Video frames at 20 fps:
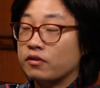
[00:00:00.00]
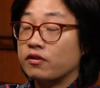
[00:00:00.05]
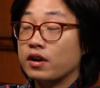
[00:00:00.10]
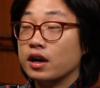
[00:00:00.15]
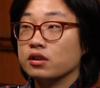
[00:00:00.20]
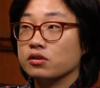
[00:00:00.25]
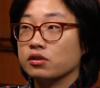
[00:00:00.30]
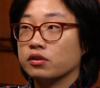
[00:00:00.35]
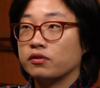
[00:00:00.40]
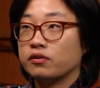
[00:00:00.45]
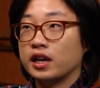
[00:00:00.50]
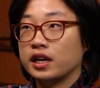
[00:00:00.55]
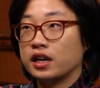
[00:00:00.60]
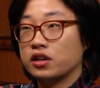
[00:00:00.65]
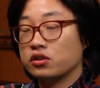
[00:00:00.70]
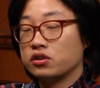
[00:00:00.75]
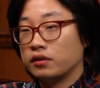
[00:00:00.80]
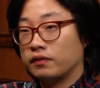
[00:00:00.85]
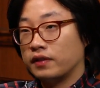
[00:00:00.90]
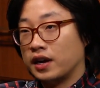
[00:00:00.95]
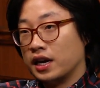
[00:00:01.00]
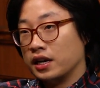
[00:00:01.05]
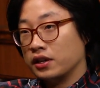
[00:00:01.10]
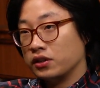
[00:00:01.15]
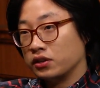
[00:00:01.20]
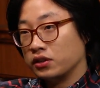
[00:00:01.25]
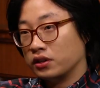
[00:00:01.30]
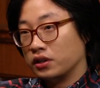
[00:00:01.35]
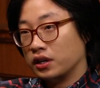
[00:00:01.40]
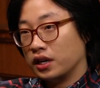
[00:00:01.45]
father was financial
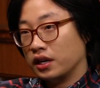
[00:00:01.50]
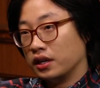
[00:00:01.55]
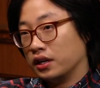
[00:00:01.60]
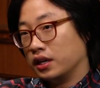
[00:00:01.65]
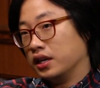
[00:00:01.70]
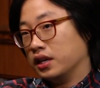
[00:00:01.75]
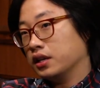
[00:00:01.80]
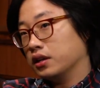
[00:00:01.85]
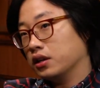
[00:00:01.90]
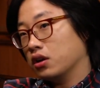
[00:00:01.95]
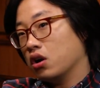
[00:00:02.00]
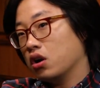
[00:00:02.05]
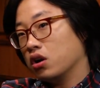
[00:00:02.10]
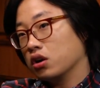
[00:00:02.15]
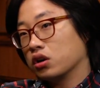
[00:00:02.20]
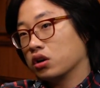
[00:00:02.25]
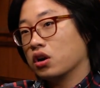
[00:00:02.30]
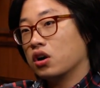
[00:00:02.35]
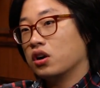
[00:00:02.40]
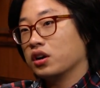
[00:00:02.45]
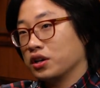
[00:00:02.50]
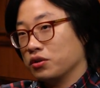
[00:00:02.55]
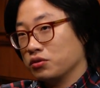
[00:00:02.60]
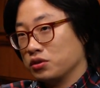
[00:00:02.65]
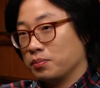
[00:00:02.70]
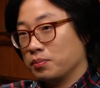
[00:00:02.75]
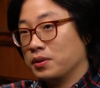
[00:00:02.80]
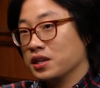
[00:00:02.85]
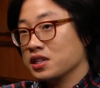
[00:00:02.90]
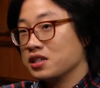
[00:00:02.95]
advisor, and in so, Hong Kong he was
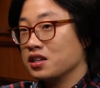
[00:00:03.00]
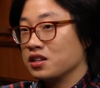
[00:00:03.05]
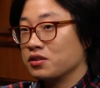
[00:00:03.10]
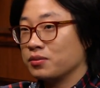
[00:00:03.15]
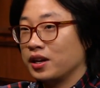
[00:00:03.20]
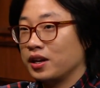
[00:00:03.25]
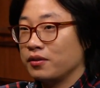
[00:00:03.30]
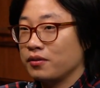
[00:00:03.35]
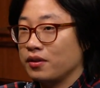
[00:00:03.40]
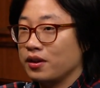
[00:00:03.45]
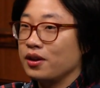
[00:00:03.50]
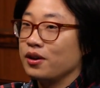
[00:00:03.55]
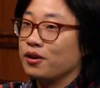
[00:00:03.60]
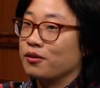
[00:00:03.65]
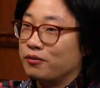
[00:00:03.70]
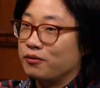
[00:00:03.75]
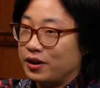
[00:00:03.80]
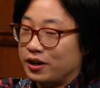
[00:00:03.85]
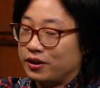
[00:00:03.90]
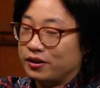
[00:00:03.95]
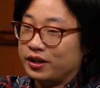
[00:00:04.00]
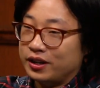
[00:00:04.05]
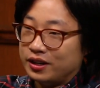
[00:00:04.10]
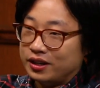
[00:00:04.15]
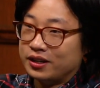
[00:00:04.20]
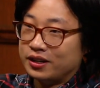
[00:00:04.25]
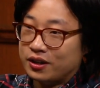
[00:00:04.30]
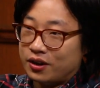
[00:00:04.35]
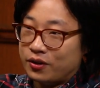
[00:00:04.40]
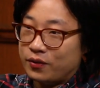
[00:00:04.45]
a businessman, very
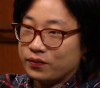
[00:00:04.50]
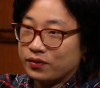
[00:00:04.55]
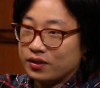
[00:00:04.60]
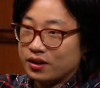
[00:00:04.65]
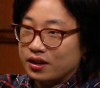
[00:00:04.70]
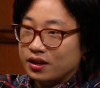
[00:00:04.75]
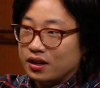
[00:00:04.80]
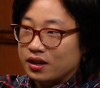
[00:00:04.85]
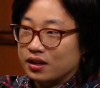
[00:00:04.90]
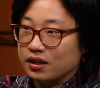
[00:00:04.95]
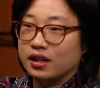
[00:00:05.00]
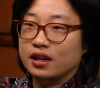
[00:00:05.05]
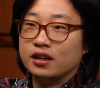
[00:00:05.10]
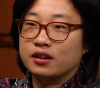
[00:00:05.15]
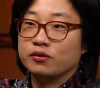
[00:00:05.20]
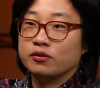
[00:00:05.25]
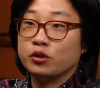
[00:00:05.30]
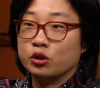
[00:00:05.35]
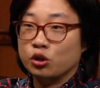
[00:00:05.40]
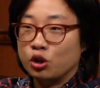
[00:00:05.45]
you know, letter of the